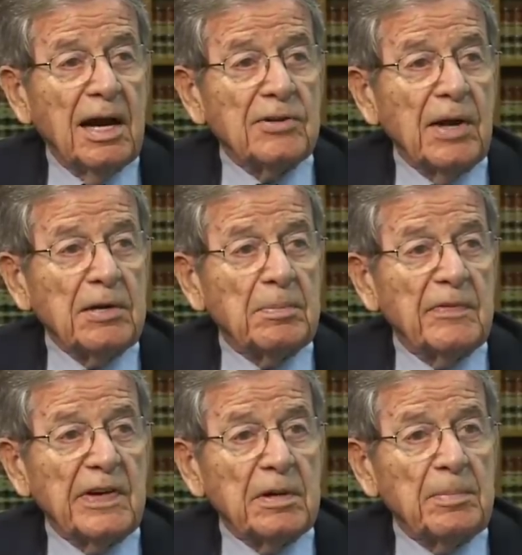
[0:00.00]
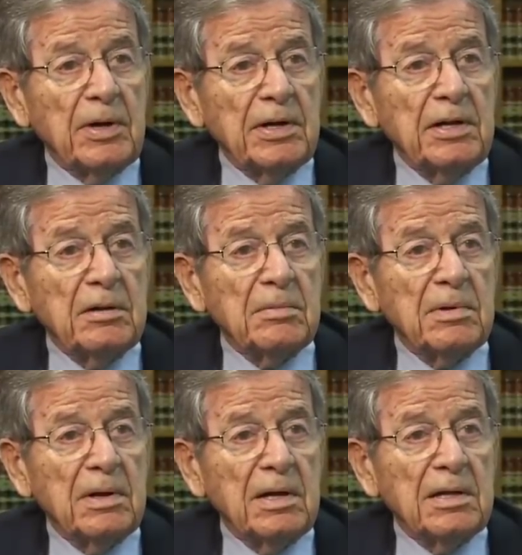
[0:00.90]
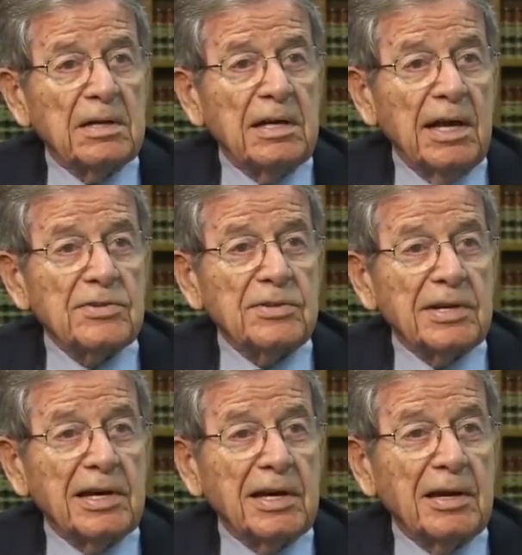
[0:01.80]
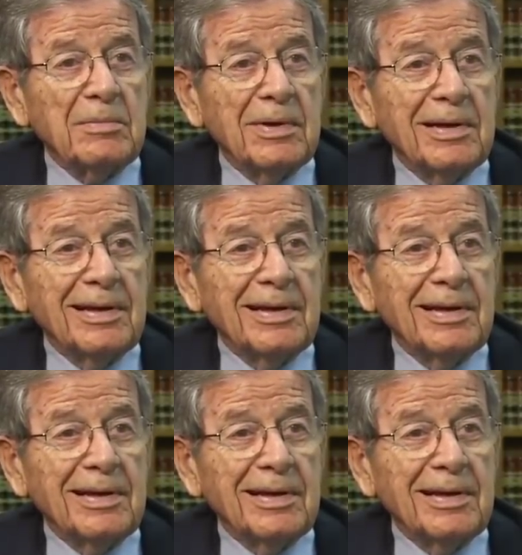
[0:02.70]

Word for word: I tried to prevail upon him to cancel the game,